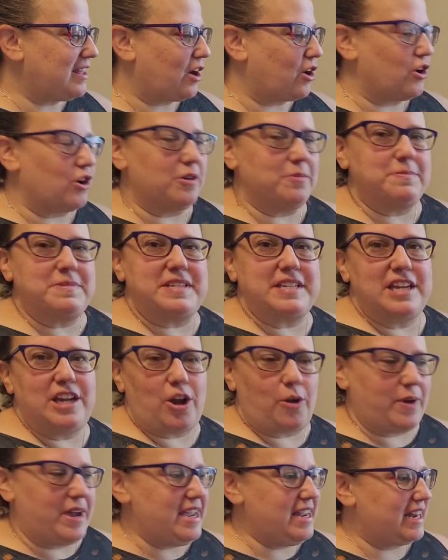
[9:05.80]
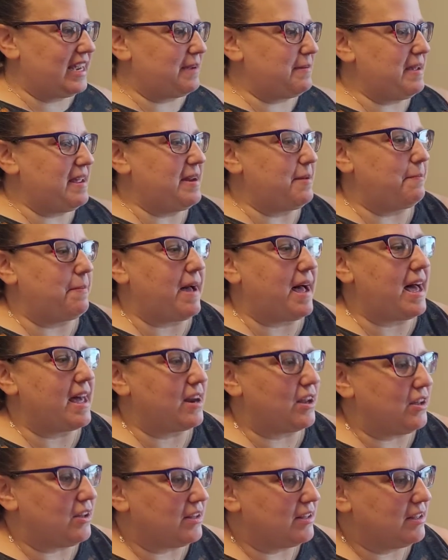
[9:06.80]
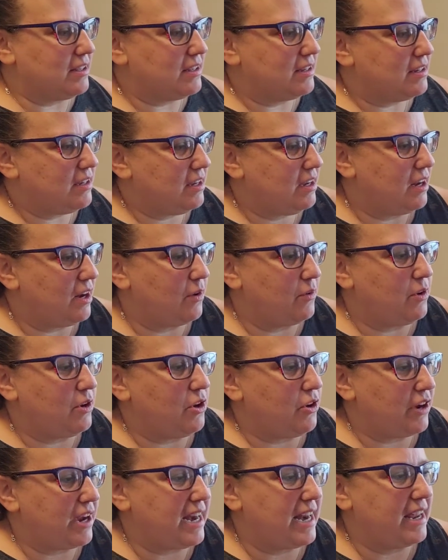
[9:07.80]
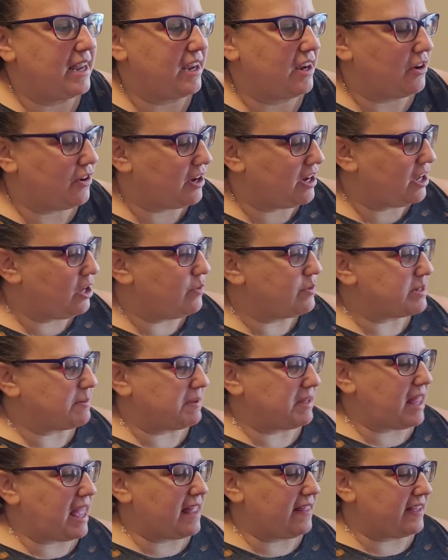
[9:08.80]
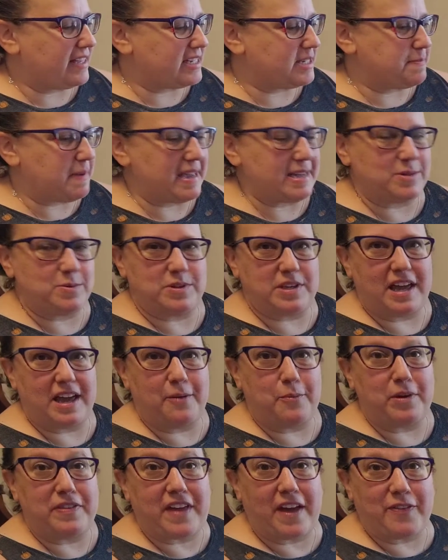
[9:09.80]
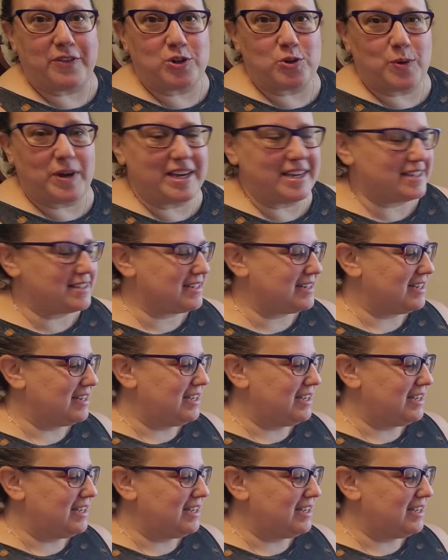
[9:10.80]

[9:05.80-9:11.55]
herbs, you know, in a bottle, you know, you're gonna use up a lot less space without the twigs.